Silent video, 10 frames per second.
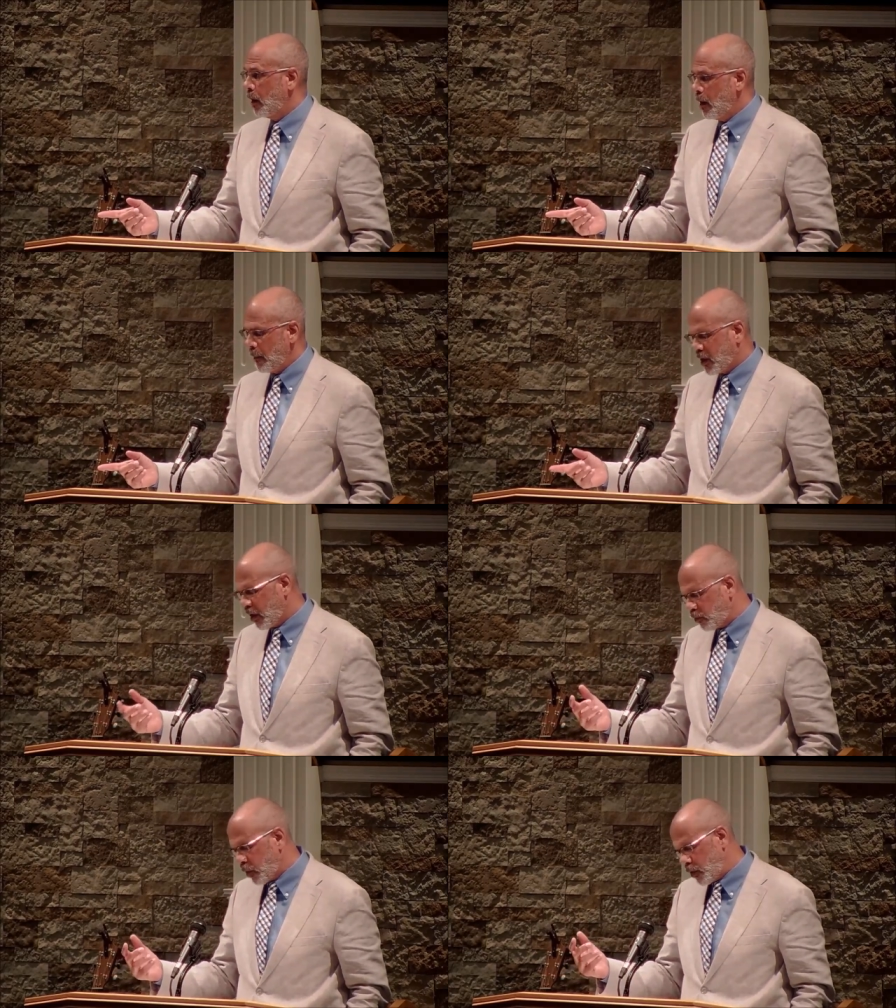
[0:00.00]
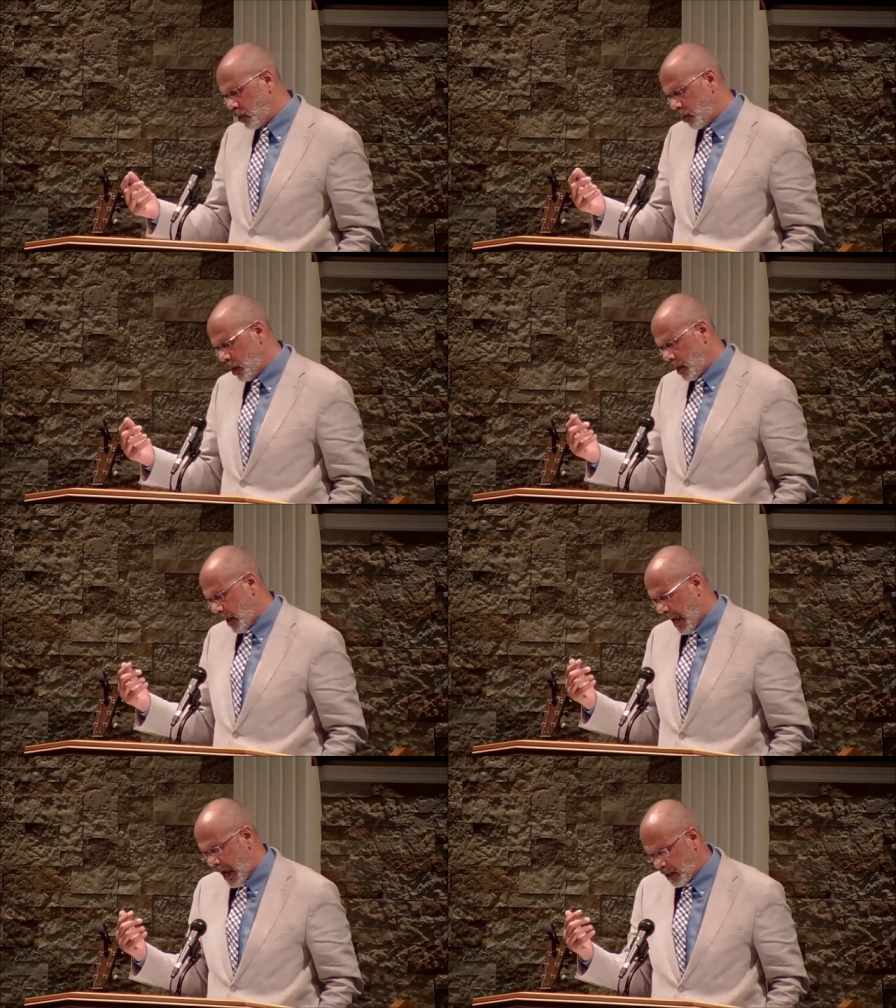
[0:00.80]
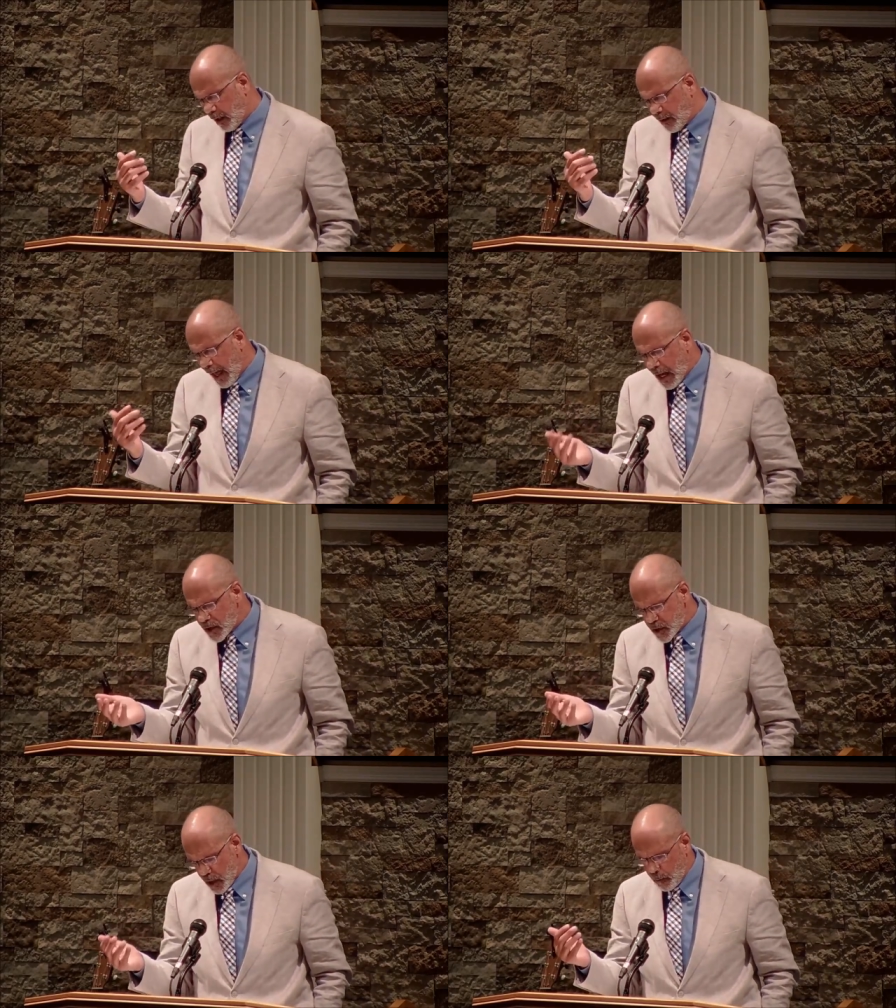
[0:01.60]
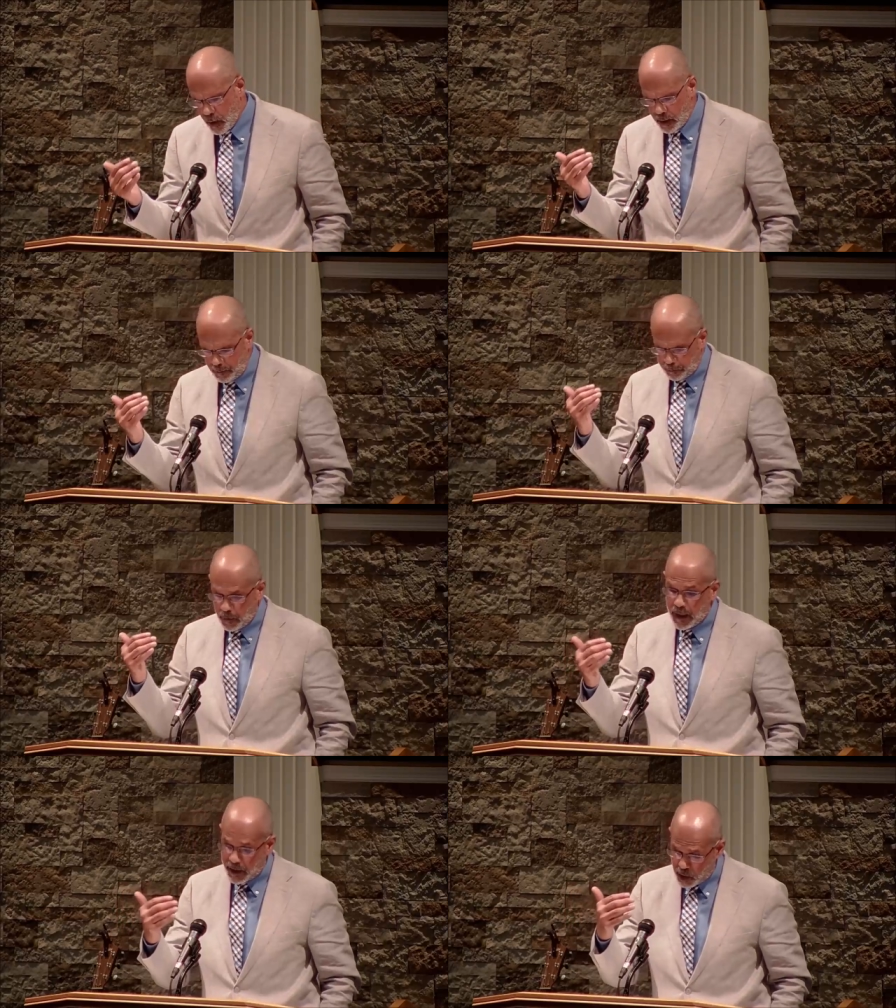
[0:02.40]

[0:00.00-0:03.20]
Because when you eh, allow someone in a